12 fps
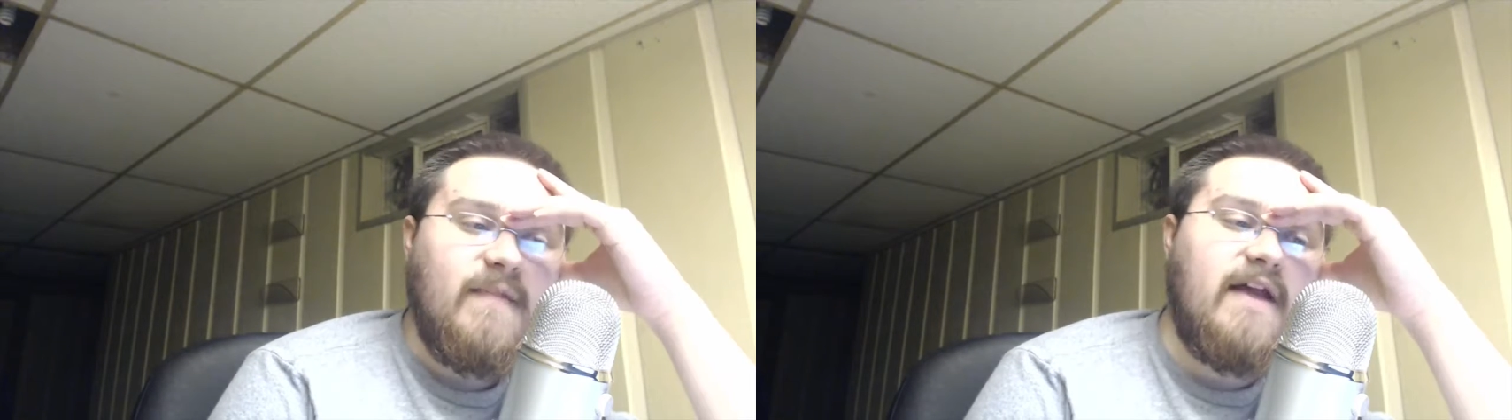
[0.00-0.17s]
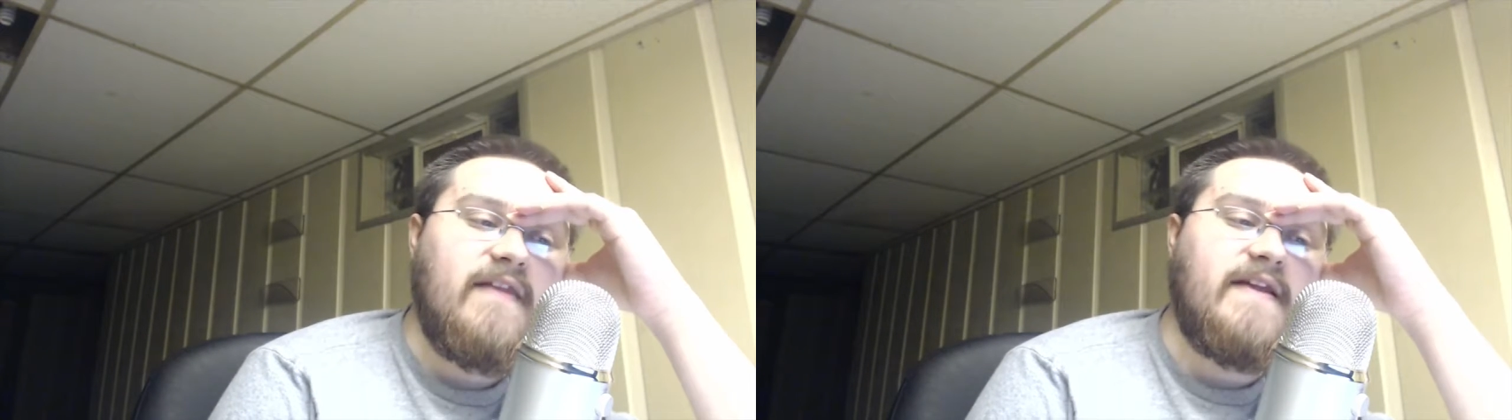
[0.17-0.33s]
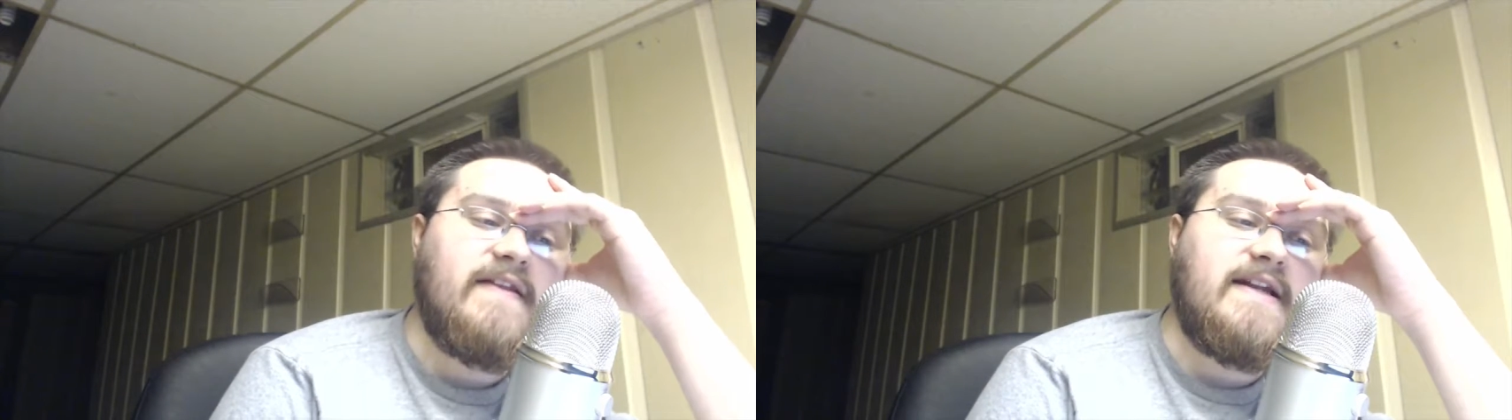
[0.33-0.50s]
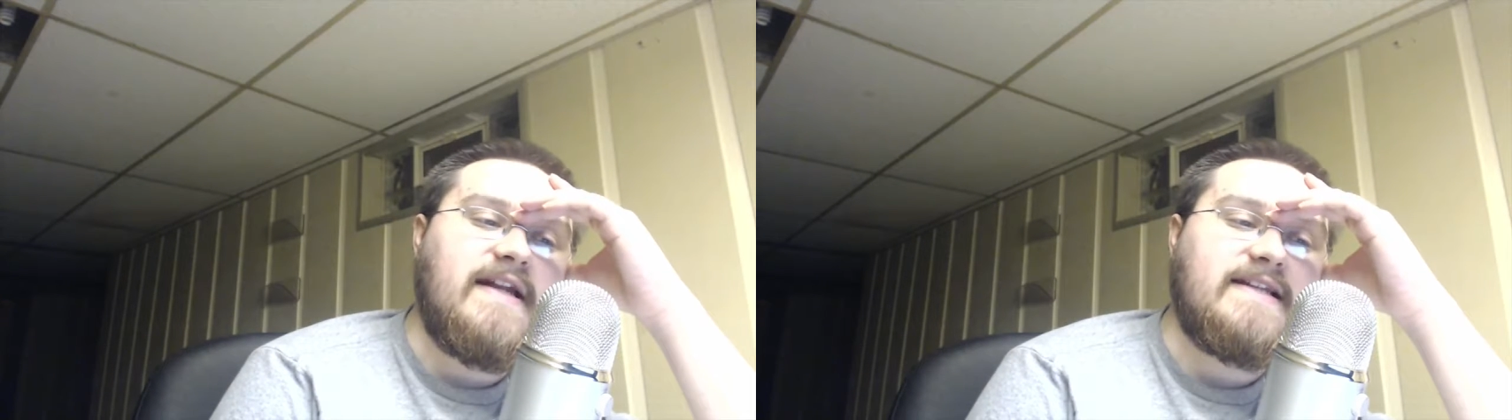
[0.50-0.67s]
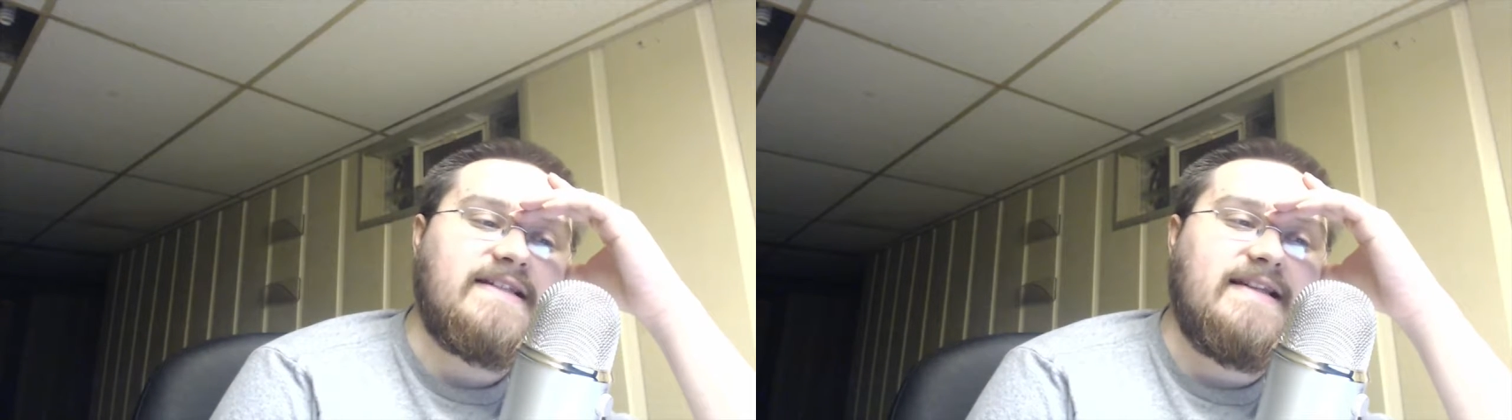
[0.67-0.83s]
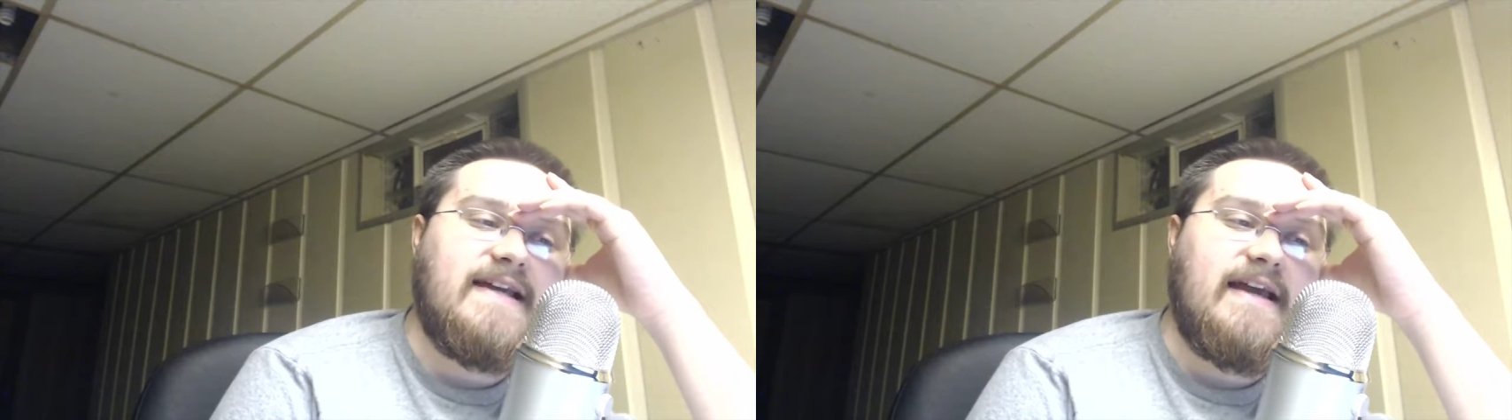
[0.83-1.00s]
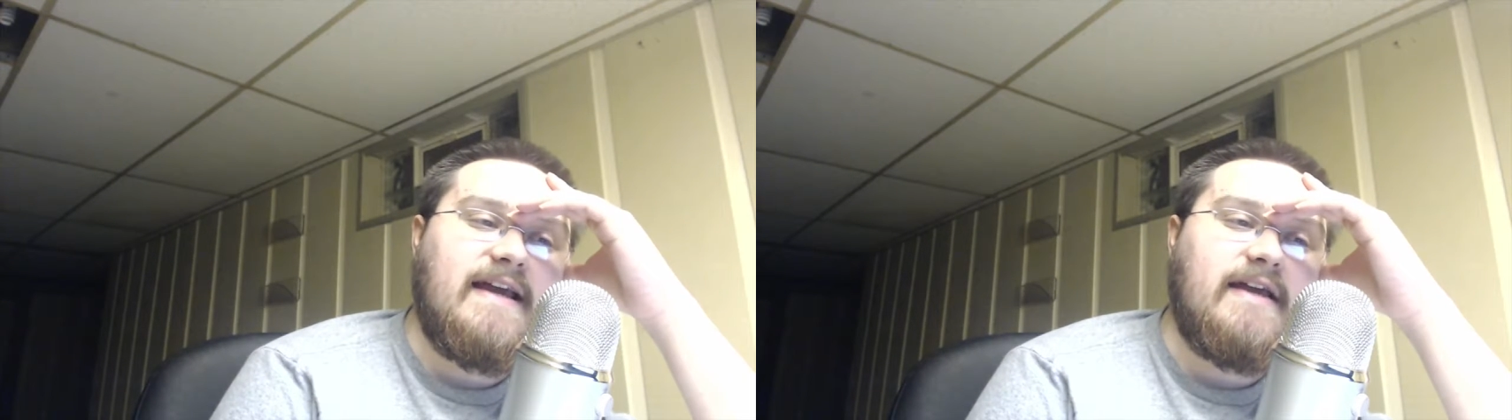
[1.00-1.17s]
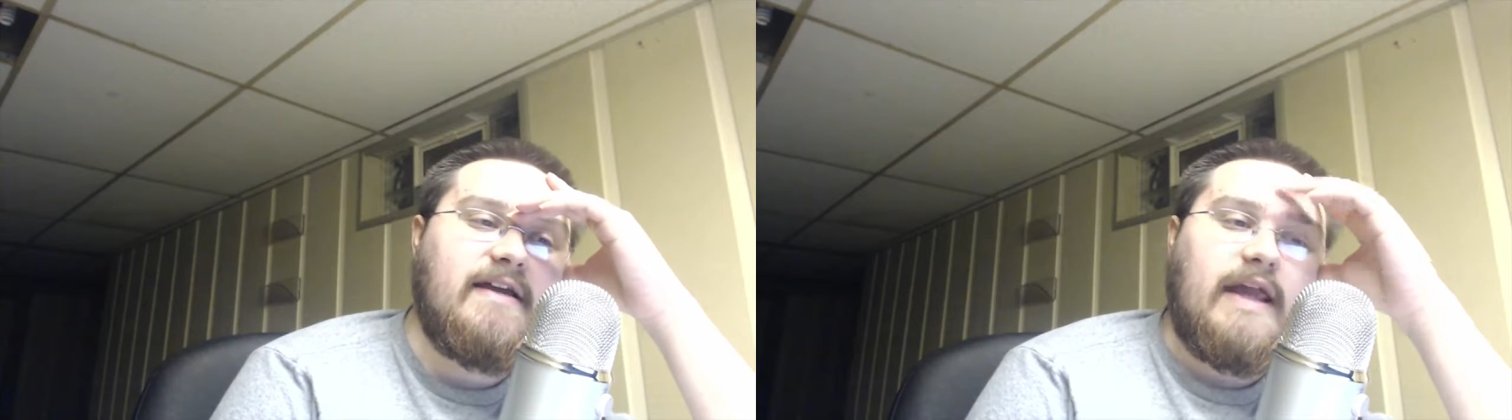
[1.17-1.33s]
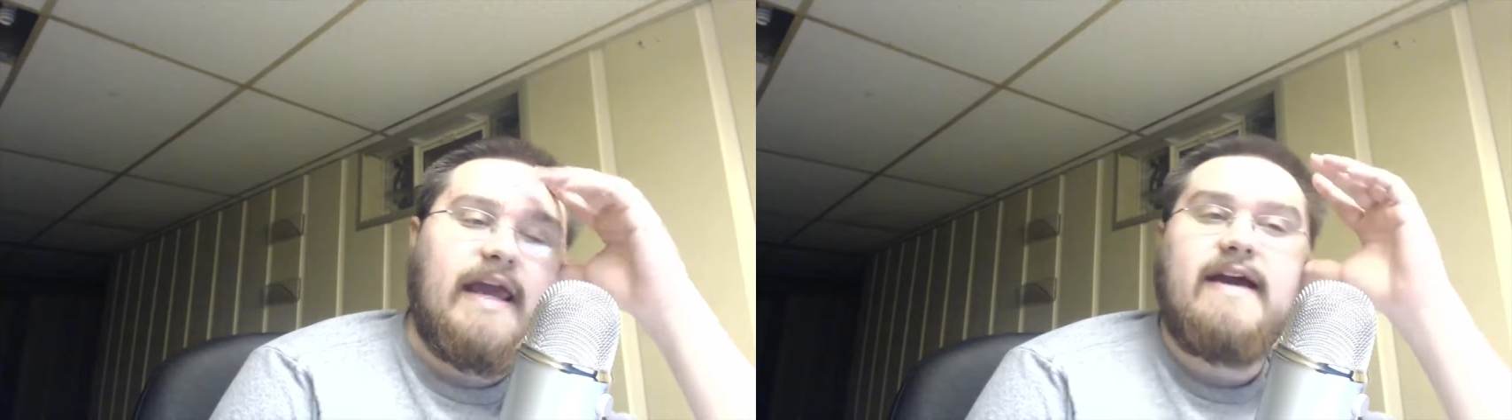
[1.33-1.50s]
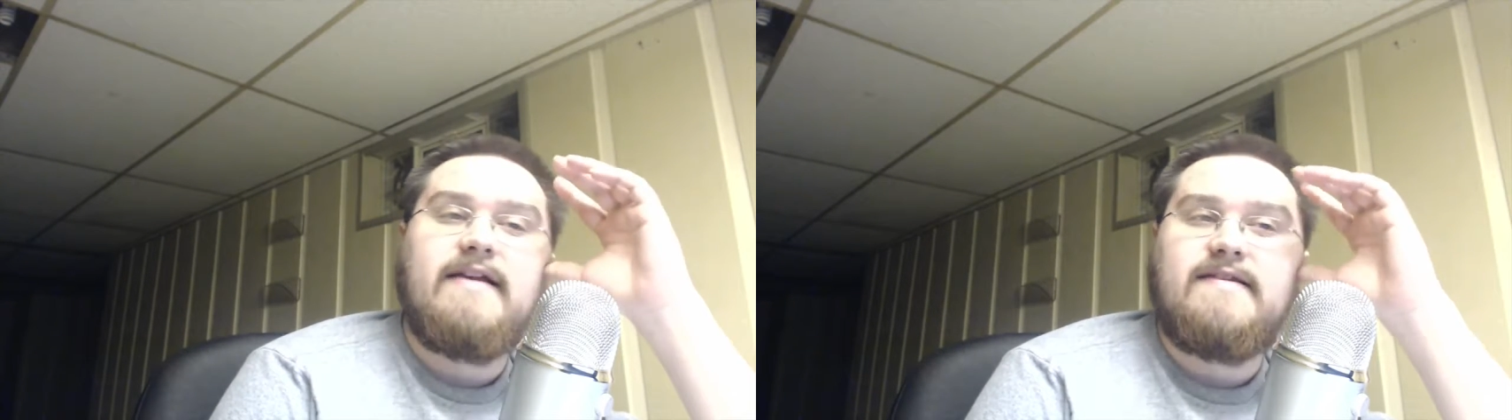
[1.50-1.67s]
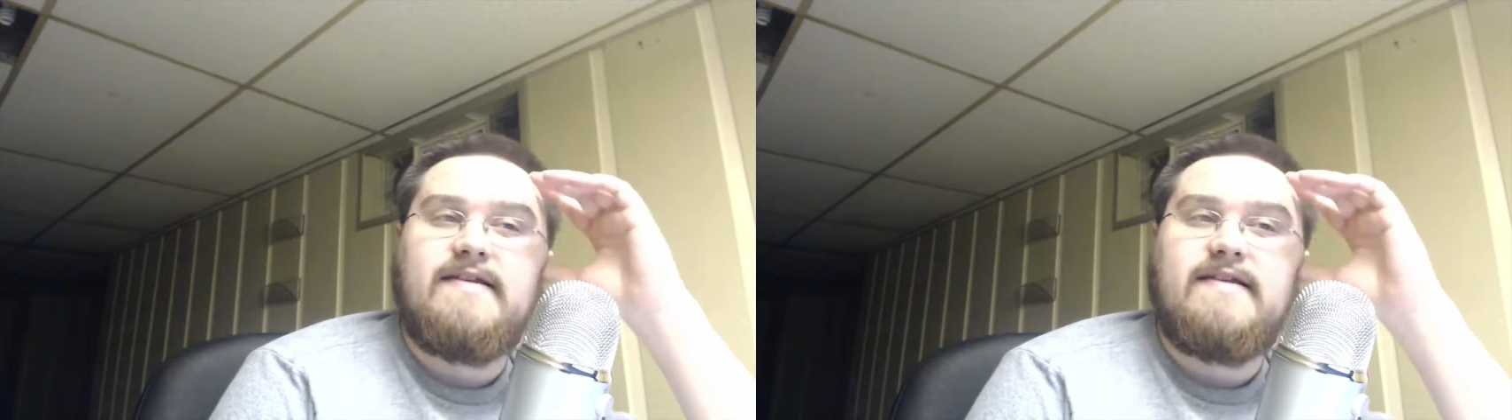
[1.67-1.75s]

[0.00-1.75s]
And then the next day, Kat